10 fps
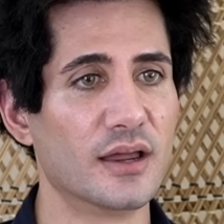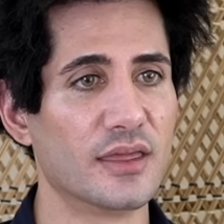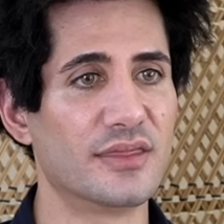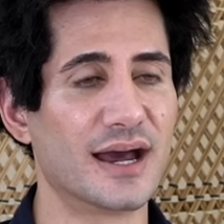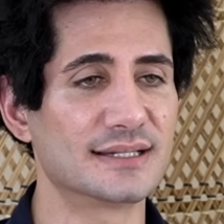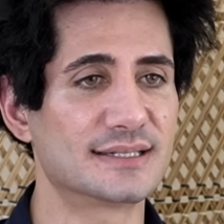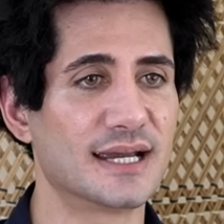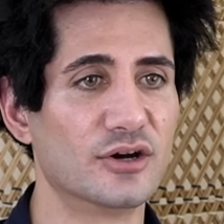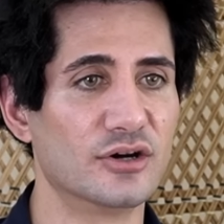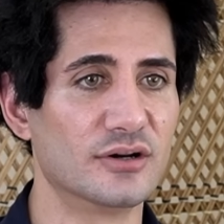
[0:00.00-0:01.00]
That
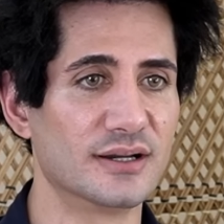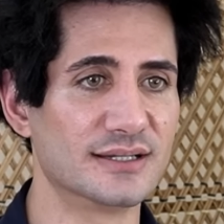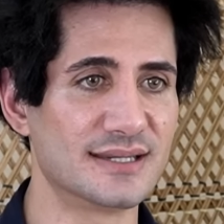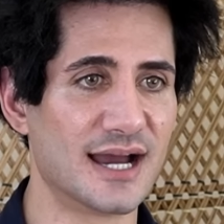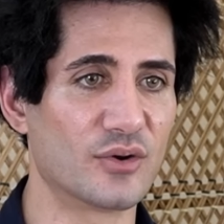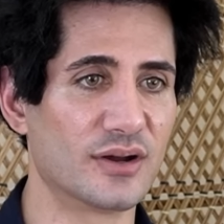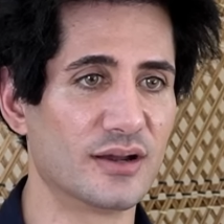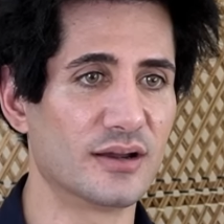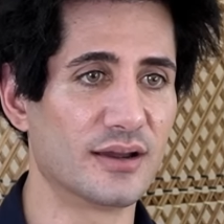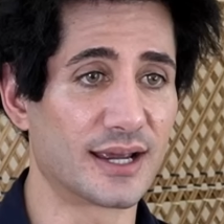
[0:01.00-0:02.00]
terror is now,
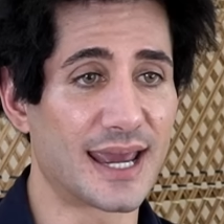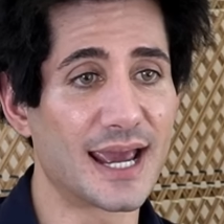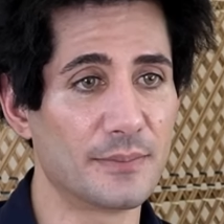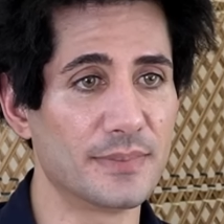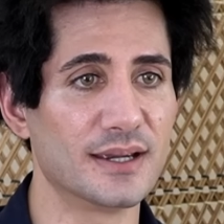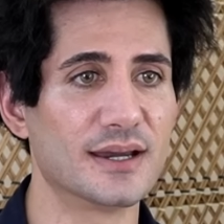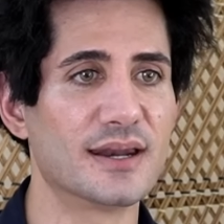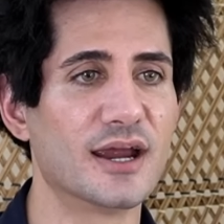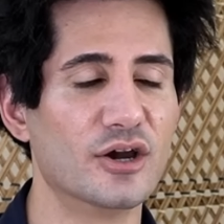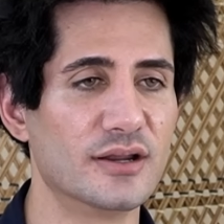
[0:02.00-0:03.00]
can be
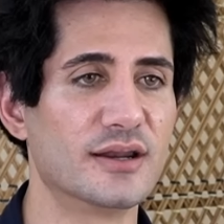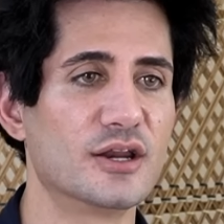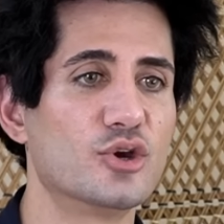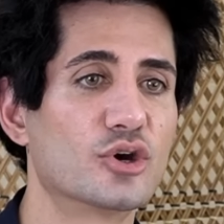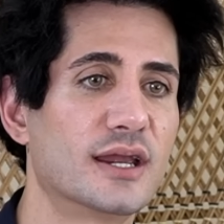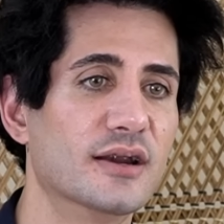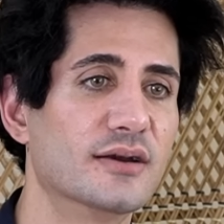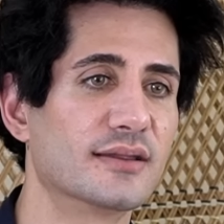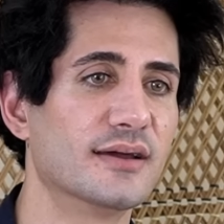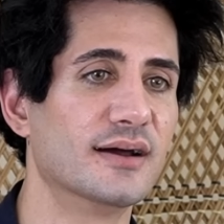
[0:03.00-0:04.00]
inherited, and you're
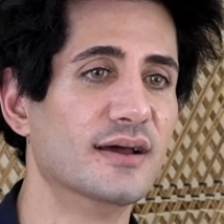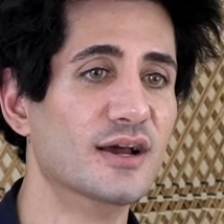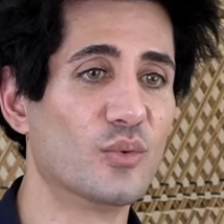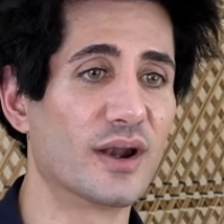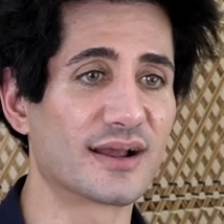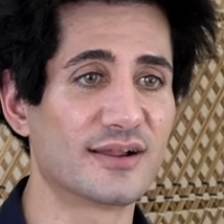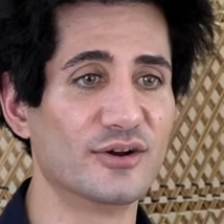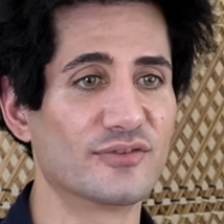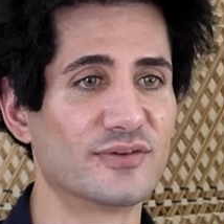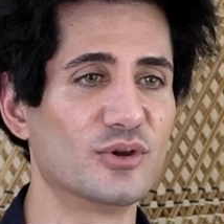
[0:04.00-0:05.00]
carrying that. When I
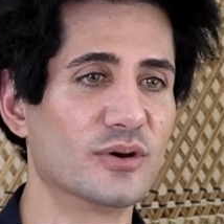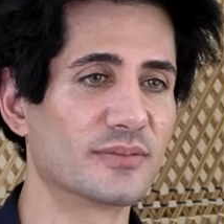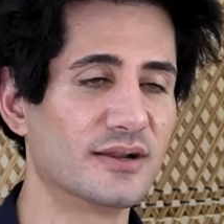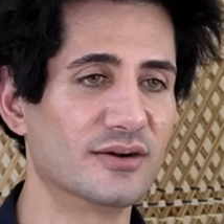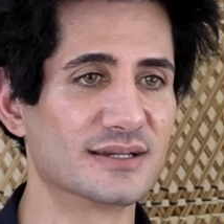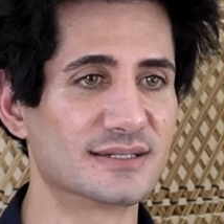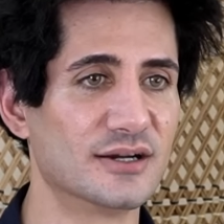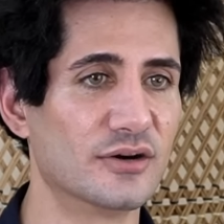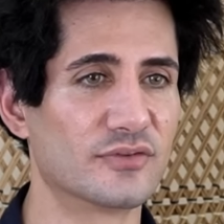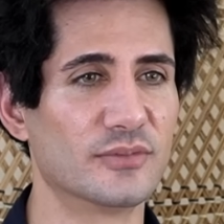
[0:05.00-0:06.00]
clear it from you, I'm clearing the
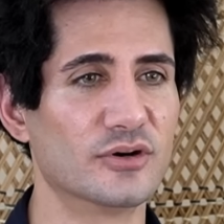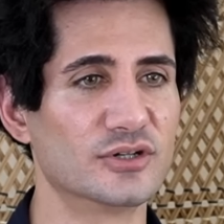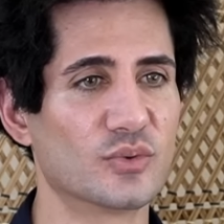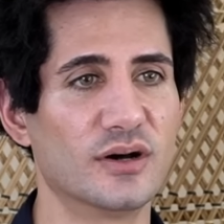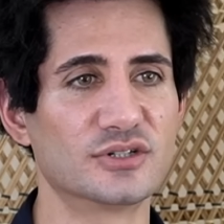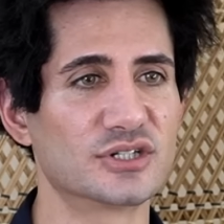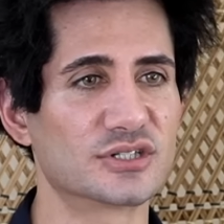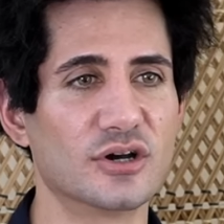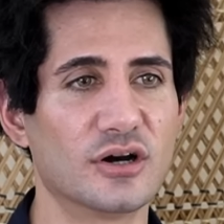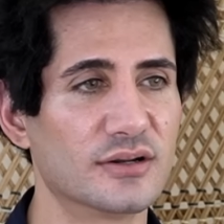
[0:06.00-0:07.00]
terror from her as well. It's
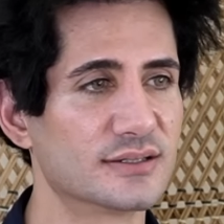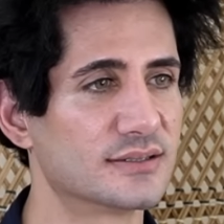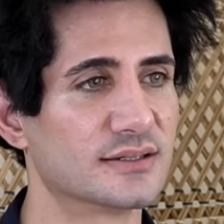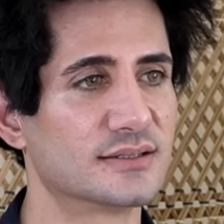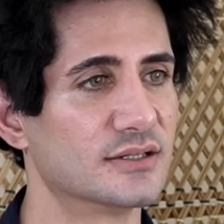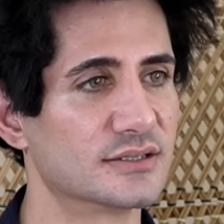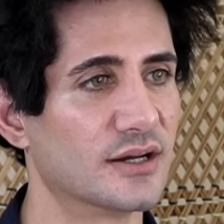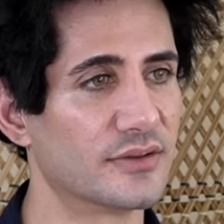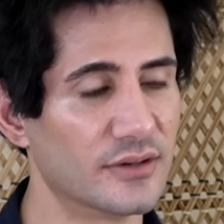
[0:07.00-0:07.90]
just gone. It's, the terror's not